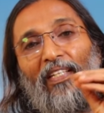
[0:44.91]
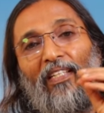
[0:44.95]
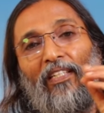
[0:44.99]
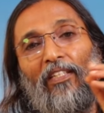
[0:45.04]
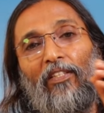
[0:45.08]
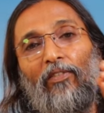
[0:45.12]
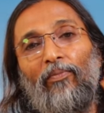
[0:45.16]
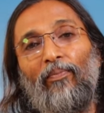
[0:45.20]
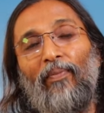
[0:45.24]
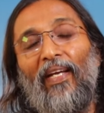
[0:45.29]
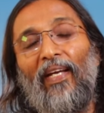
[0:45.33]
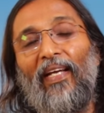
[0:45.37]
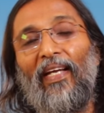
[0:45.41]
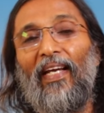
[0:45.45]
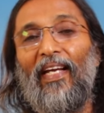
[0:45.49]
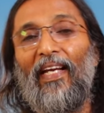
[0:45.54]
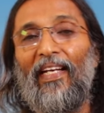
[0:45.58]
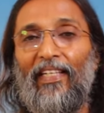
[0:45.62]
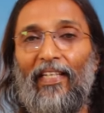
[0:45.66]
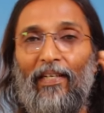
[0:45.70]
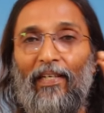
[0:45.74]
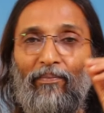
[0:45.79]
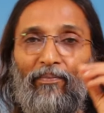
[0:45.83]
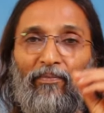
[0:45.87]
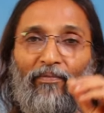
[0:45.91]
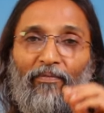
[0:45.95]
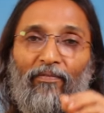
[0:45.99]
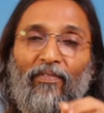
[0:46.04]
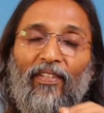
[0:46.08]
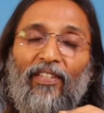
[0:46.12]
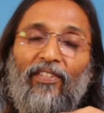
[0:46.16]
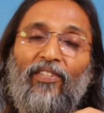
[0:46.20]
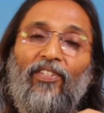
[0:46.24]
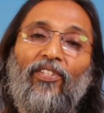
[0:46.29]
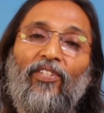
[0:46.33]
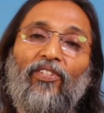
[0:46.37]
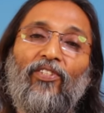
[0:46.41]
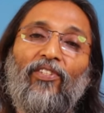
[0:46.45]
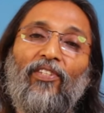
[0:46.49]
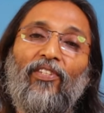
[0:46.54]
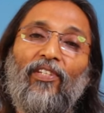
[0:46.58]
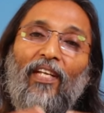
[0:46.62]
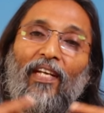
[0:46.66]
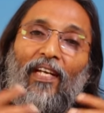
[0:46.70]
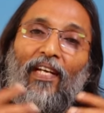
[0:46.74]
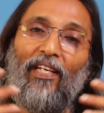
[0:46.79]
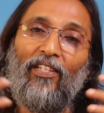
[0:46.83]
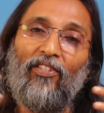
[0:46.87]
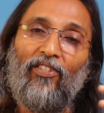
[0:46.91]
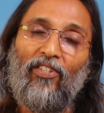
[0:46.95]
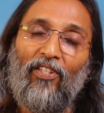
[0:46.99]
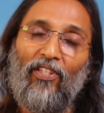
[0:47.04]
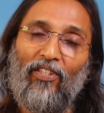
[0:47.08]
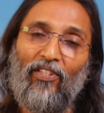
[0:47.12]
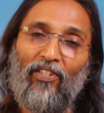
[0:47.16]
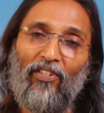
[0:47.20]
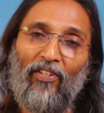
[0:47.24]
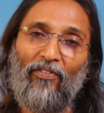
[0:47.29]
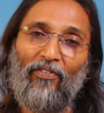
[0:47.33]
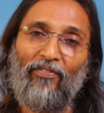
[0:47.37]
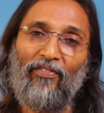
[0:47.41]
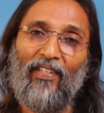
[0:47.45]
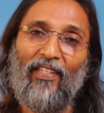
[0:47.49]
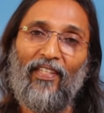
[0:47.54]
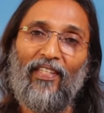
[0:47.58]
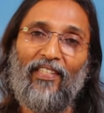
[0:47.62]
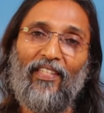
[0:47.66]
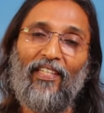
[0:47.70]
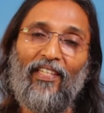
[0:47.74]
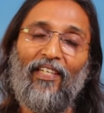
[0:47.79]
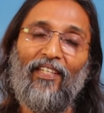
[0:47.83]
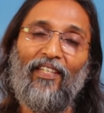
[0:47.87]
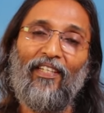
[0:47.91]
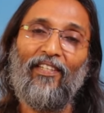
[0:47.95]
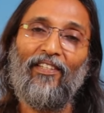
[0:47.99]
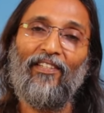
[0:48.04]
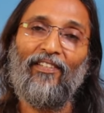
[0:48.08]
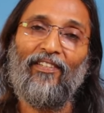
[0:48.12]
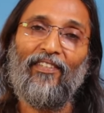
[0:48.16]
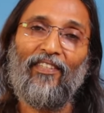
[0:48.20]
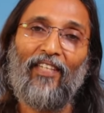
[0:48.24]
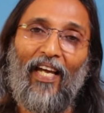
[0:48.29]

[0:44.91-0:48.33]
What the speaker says: it may end up with this realization of the eternal,